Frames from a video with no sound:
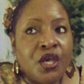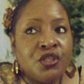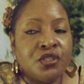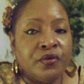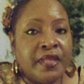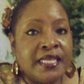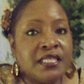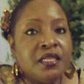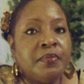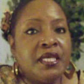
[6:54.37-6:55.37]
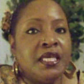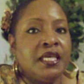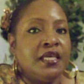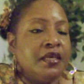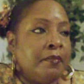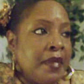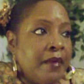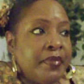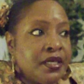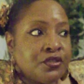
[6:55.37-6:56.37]
So that's going to be my
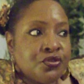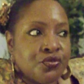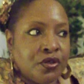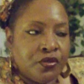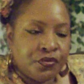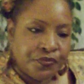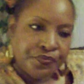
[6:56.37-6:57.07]
biggest struggle.